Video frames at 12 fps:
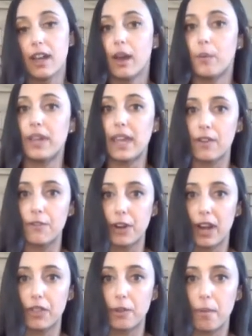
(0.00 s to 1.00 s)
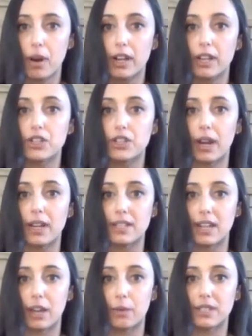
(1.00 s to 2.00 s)
We can't forget the markets are
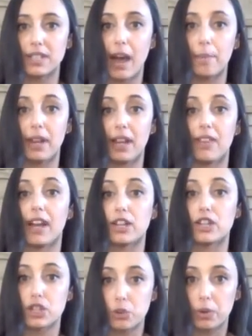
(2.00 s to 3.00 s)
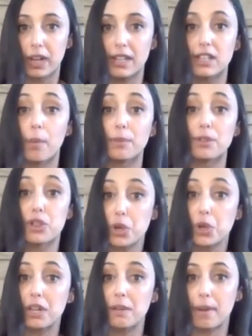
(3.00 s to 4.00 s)
pricing in what's happening in the next 3 to almost
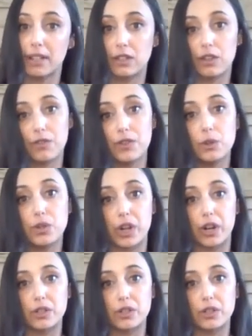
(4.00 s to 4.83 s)
30 months in the future.